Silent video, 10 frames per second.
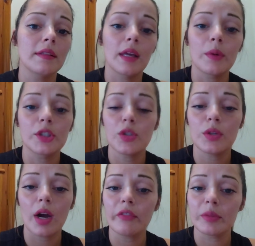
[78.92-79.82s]
they were too
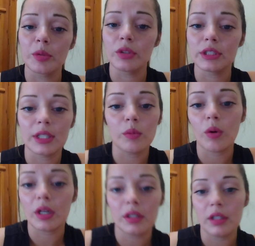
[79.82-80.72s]
comfortable and didn't
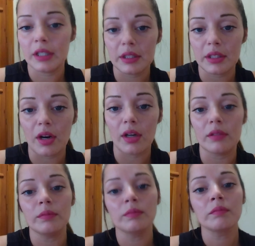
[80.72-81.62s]
want to cling to
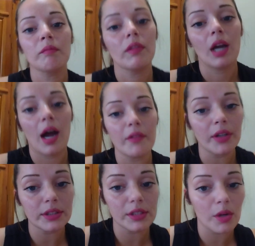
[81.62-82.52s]
God. I've
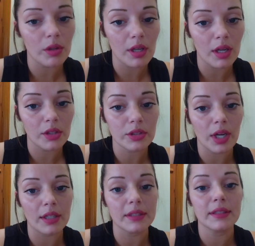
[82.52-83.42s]
got to go to the other
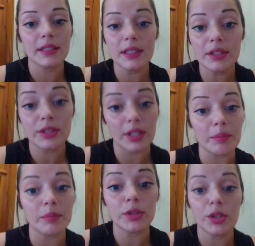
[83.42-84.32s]
side and teach
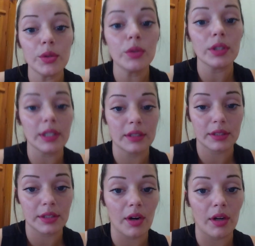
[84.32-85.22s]
them to cling
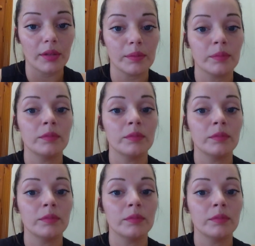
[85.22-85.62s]
to God.